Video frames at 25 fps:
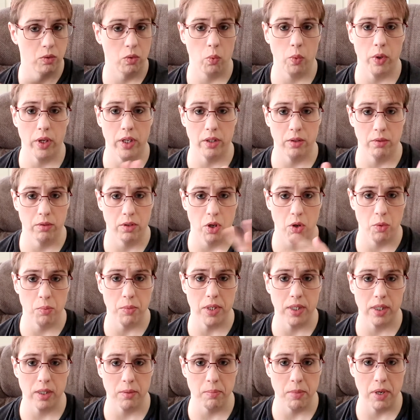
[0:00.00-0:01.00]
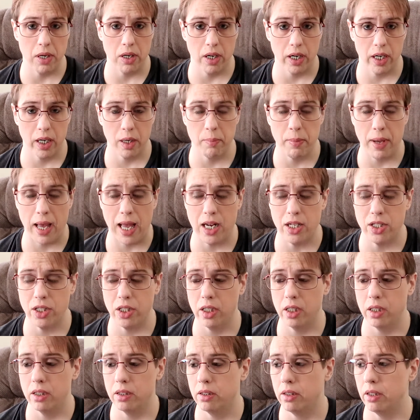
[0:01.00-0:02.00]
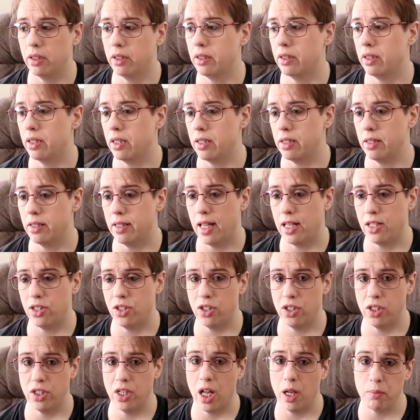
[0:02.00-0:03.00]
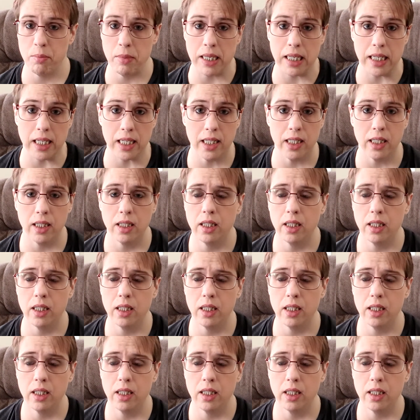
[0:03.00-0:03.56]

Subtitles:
win no Miss America pageant, because that's just not me.